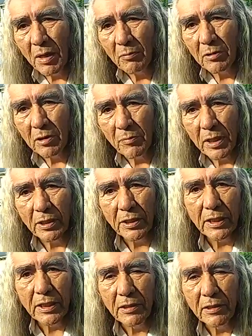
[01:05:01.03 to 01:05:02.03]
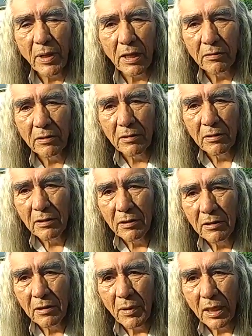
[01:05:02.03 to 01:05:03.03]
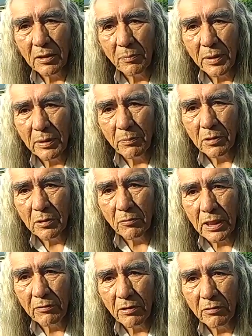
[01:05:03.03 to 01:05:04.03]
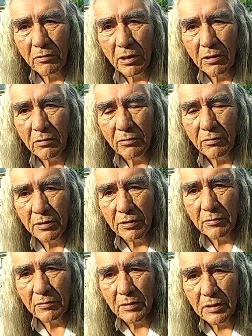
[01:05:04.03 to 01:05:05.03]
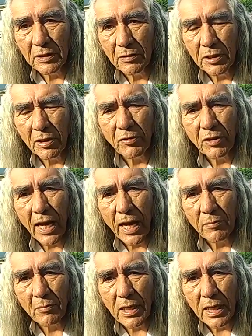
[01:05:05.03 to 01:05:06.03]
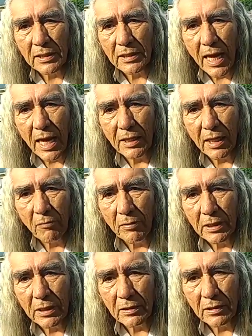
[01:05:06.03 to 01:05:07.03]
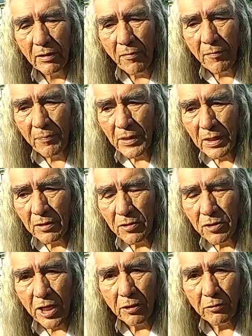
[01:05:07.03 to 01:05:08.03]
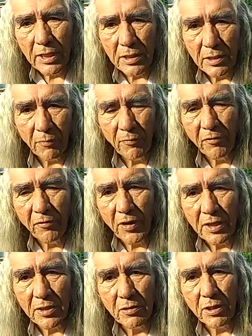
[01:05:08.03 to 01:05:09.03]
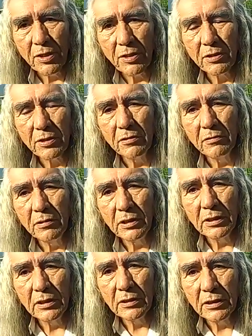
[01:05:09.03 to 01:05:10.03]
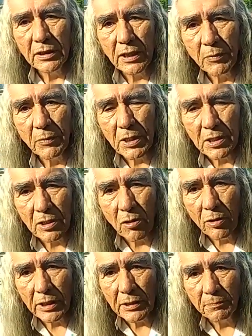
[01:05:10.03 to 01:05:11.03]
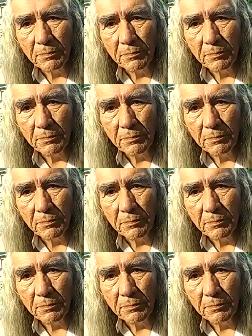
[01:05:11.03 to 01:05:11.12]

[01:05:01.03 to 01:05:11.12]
memorabilia about the people's wave of love, and, different items like that we can generate some funds with to keep this going.